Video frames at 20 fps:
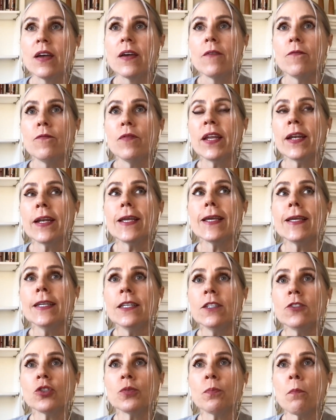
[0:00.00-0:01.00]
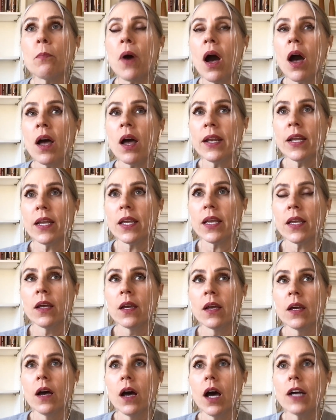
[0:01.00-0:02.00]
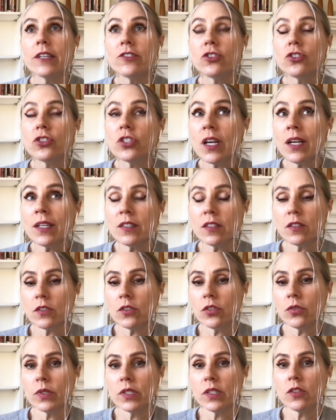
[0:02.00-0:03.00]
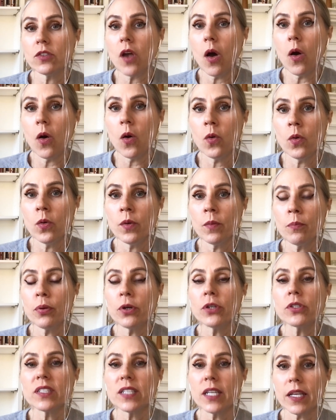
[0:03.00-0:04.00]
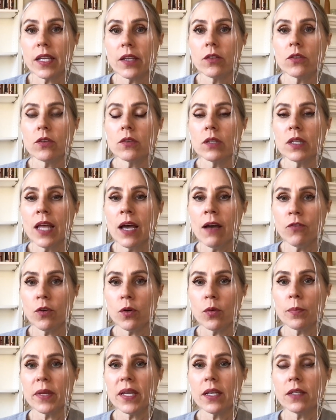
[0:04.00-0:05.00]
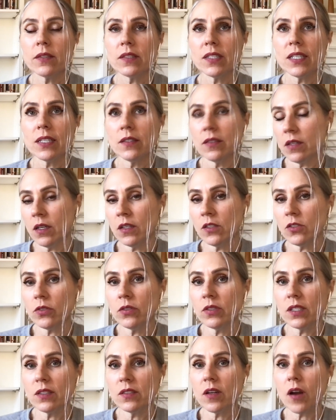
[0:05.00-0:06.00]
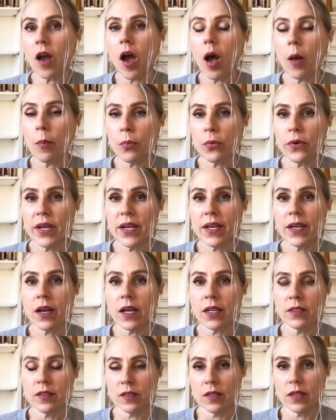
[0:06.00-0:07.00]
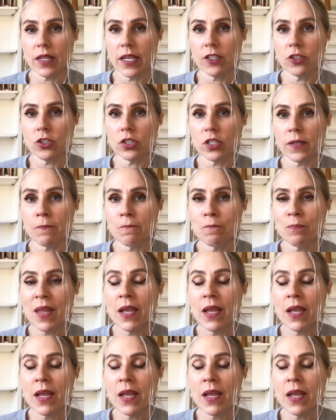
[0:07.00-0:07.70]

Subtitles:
then each body adjusts to its own particular level, because testosterone doesn't operate in isolation.